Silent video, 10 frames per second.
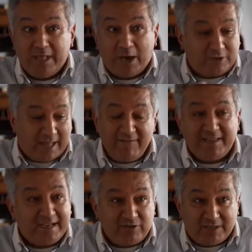without
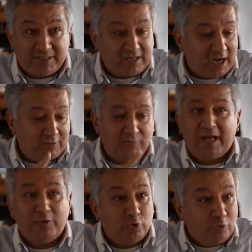having a credit card,
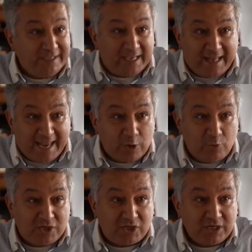without knowing a
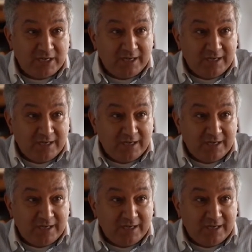language?